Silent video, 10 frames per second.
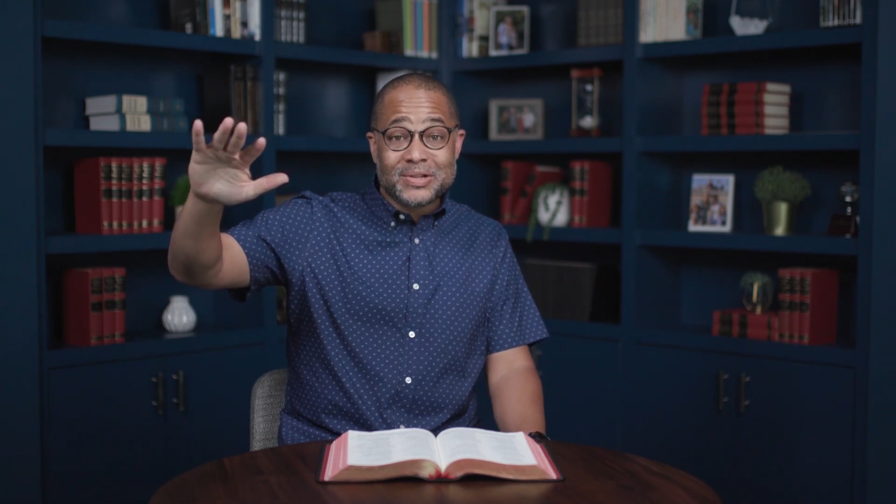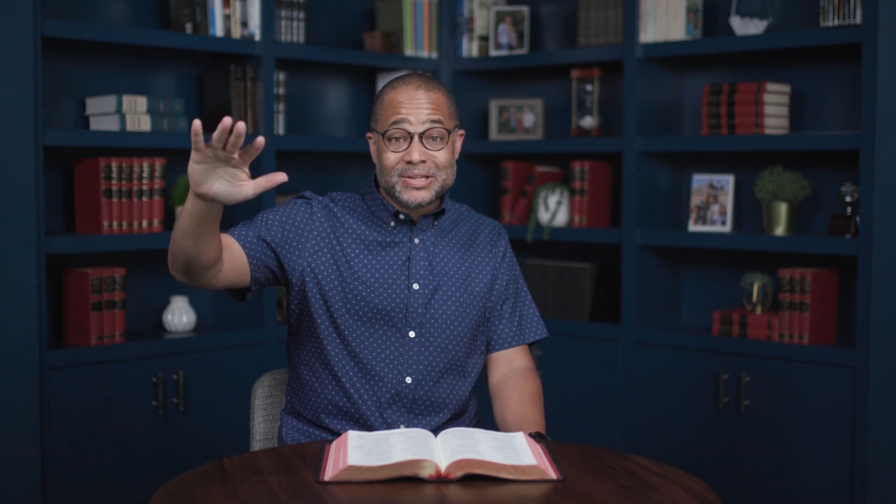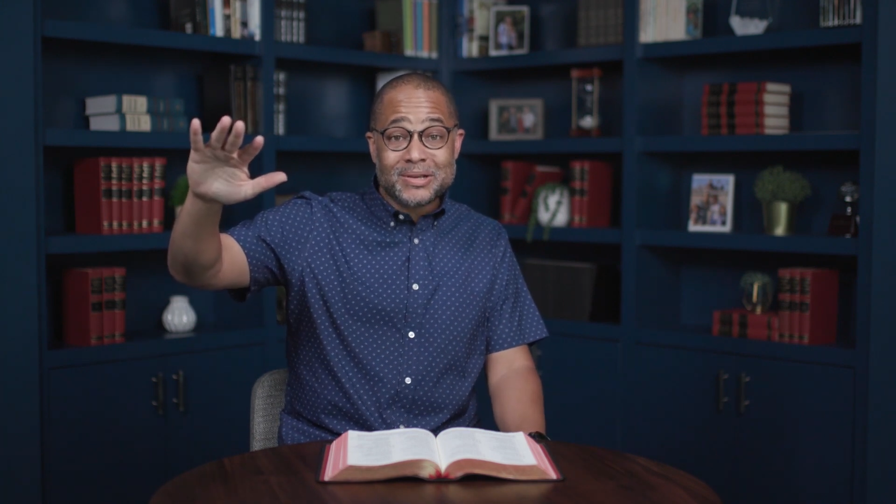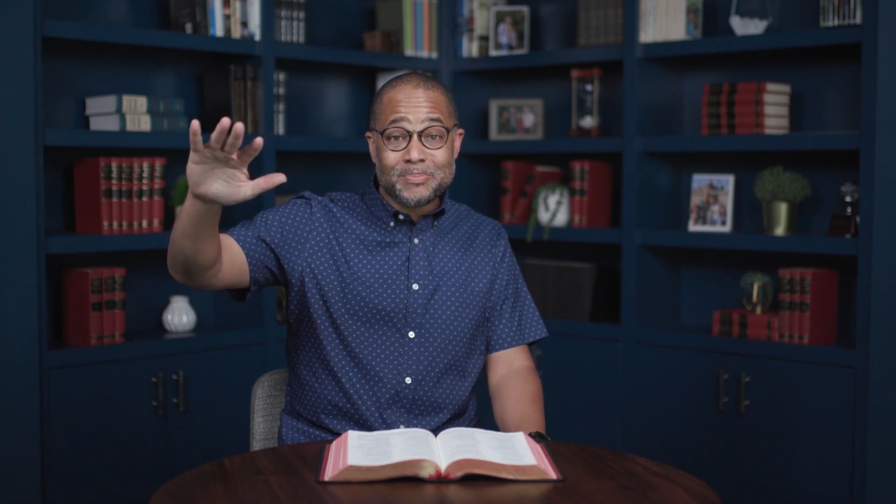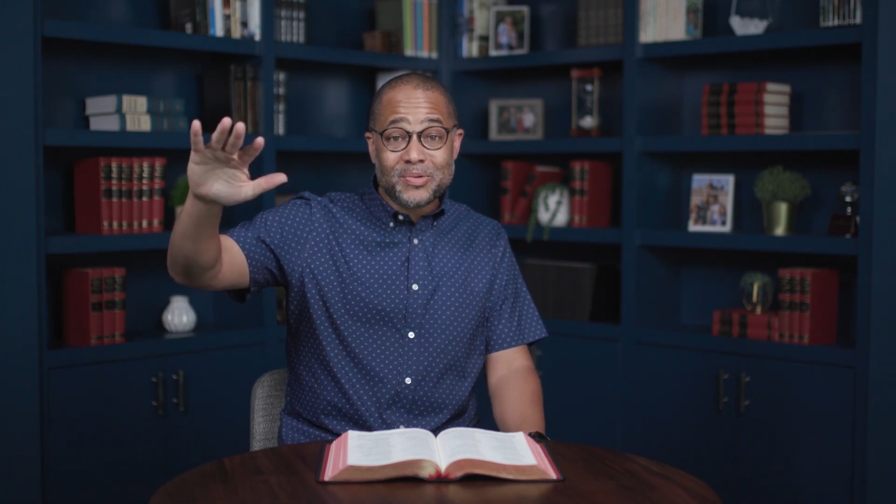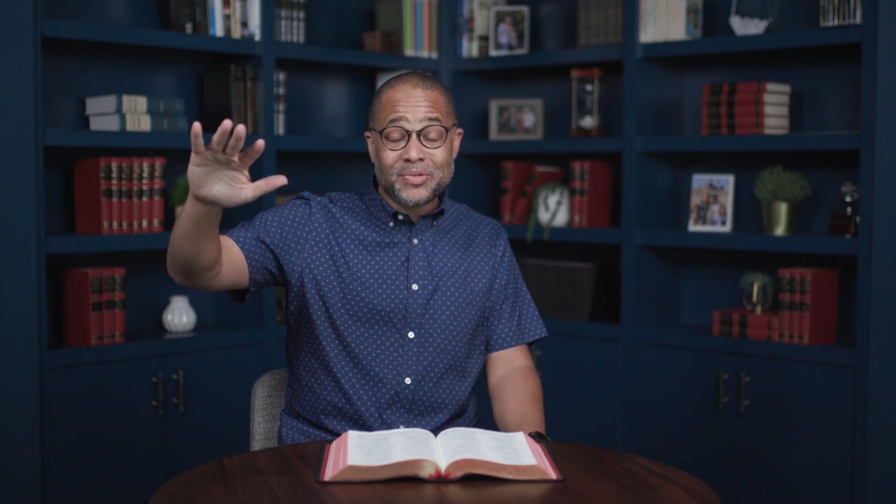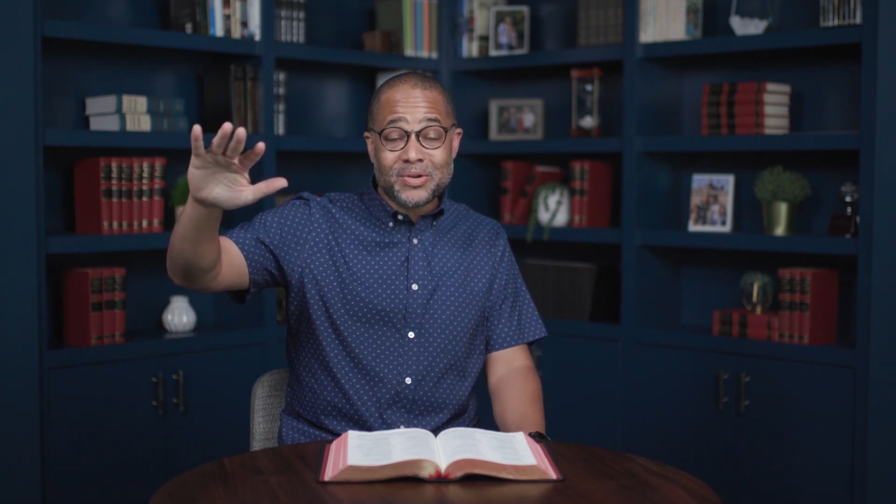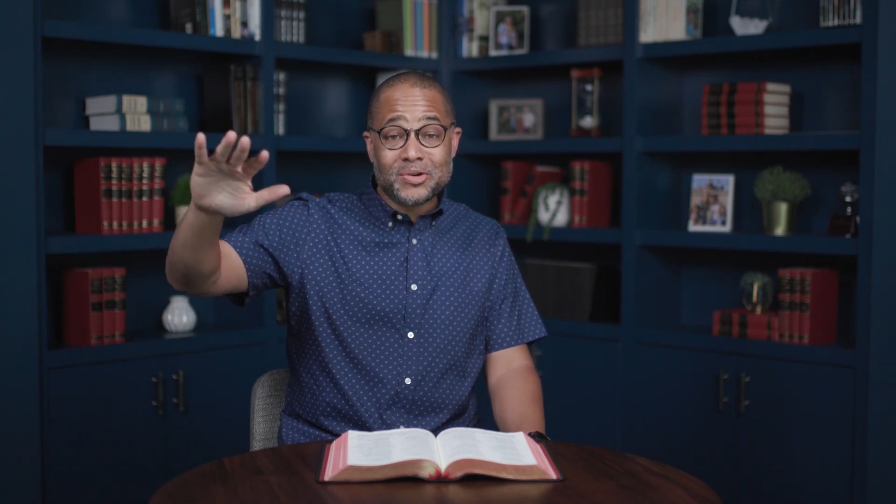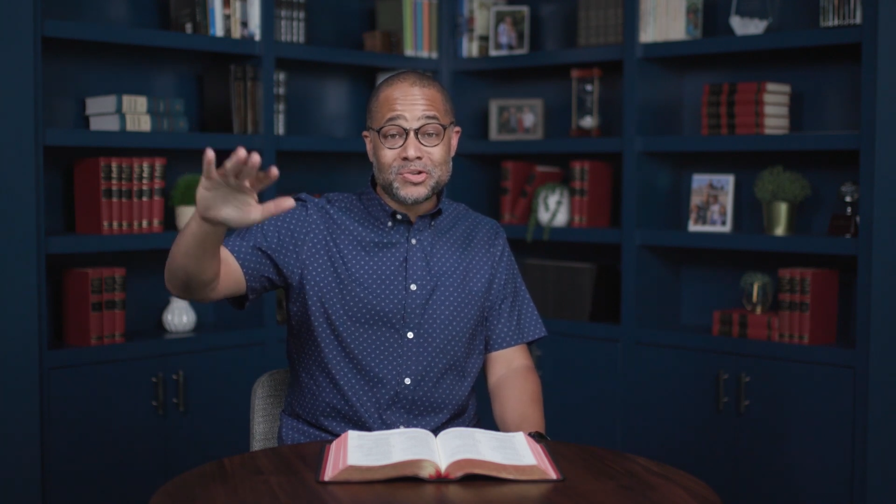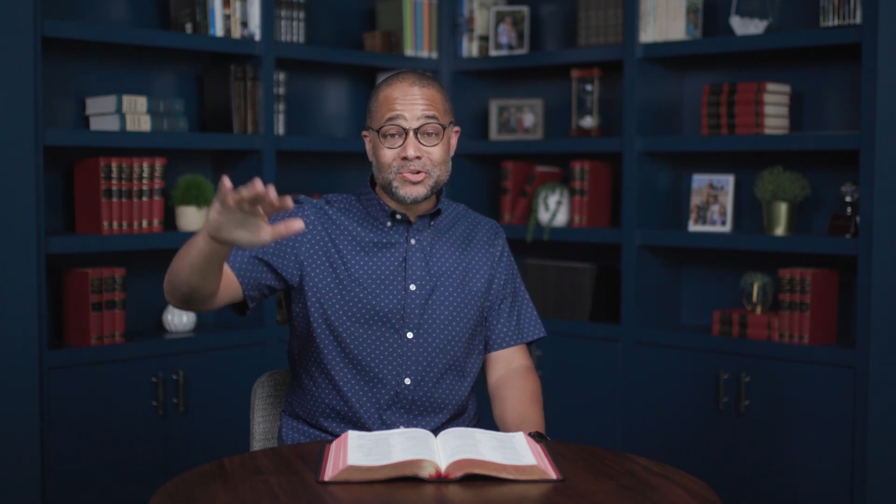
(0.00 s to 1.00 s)
to the temple
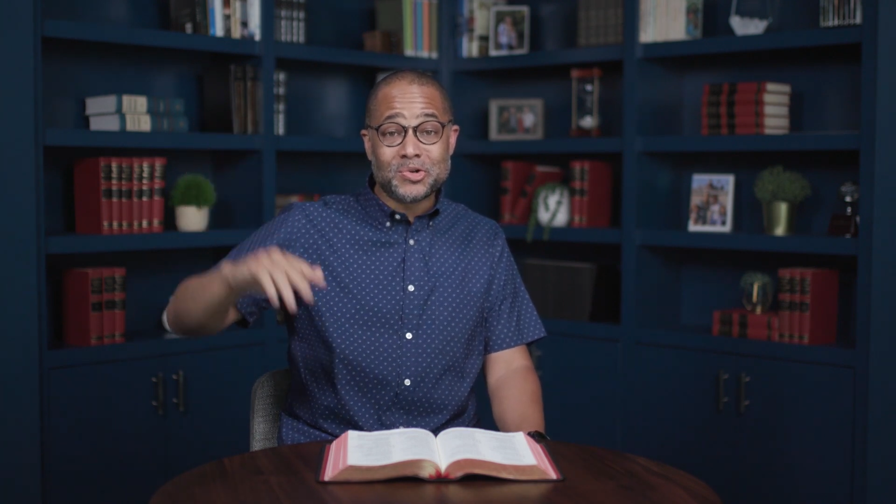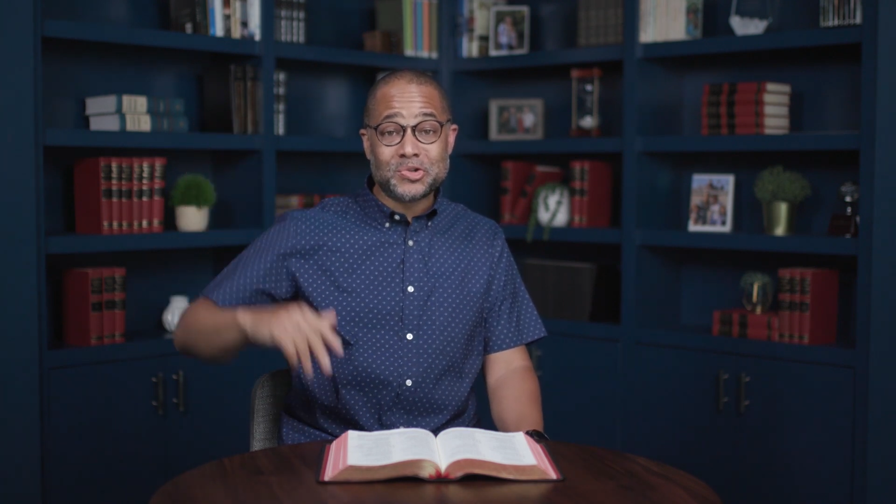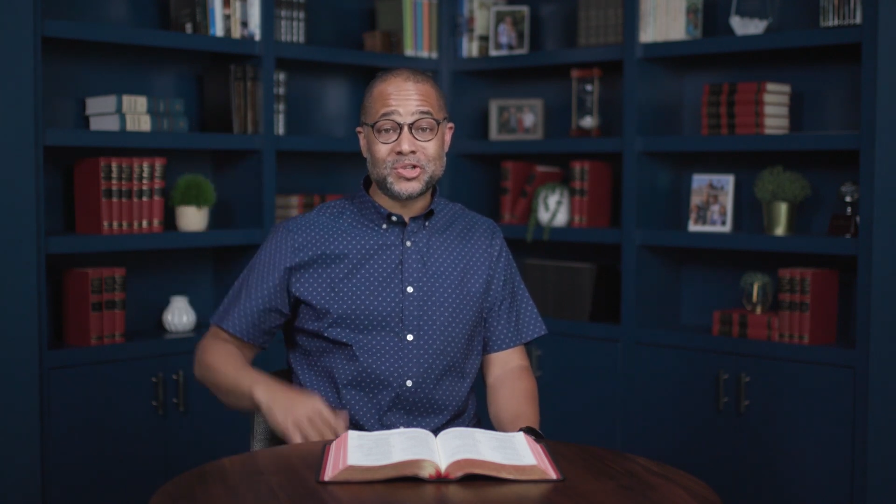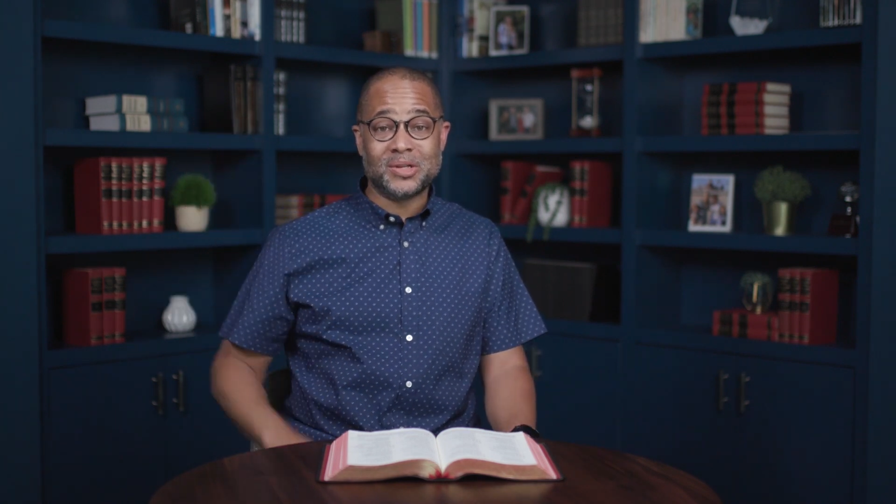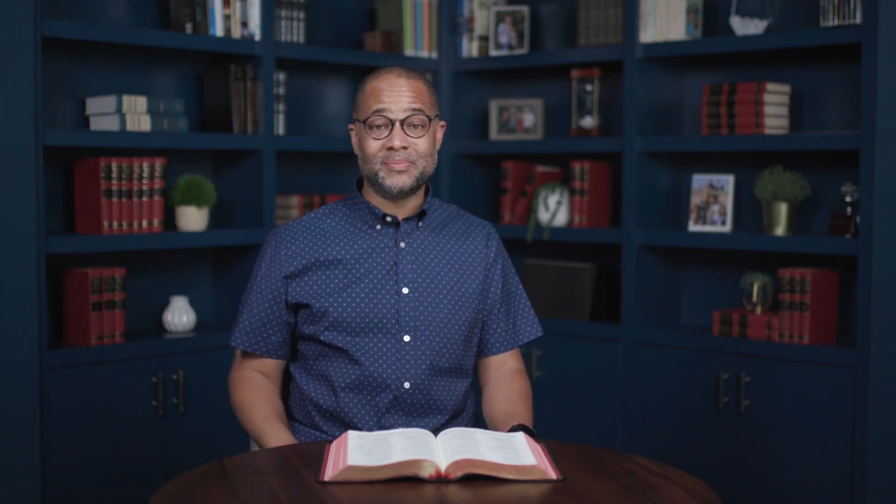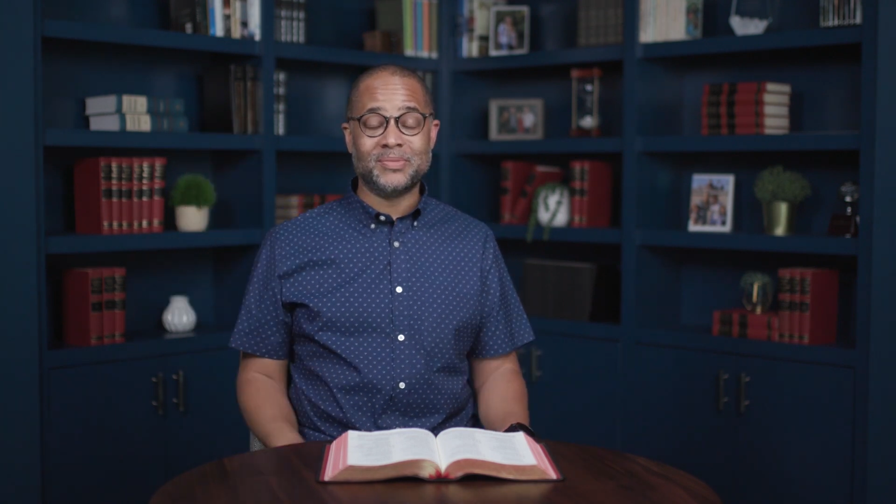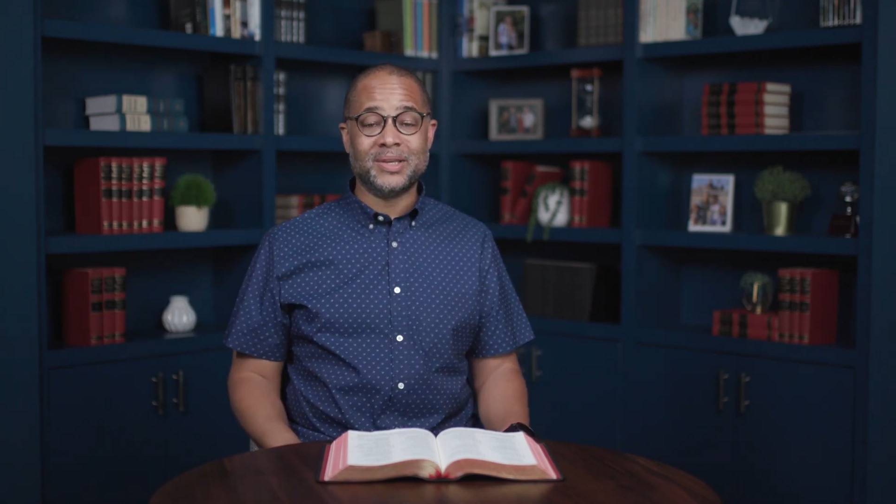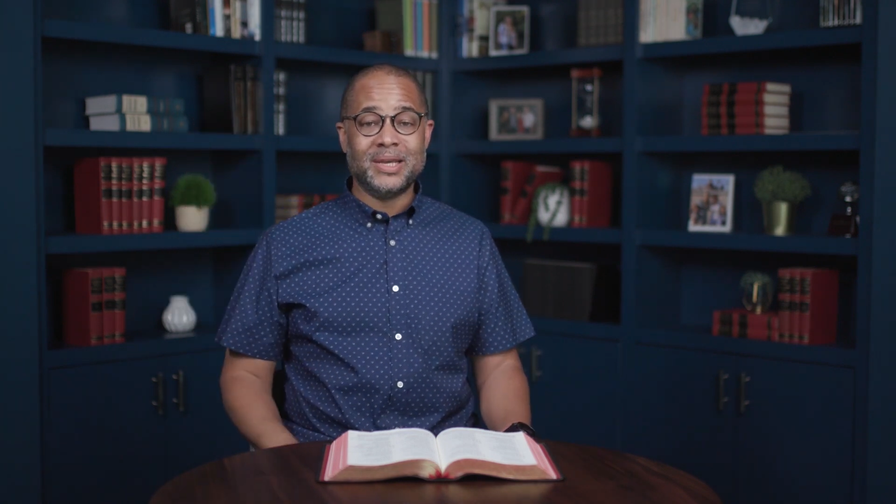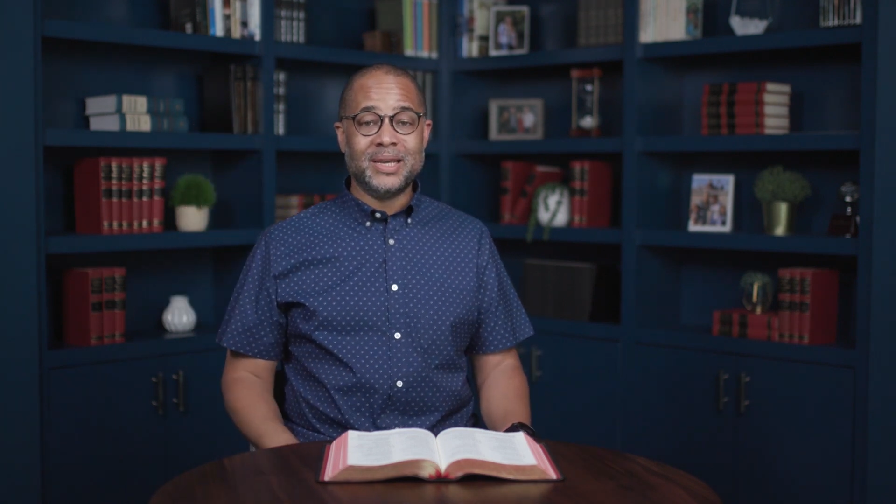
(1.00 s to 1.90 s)
there in Jerusalem.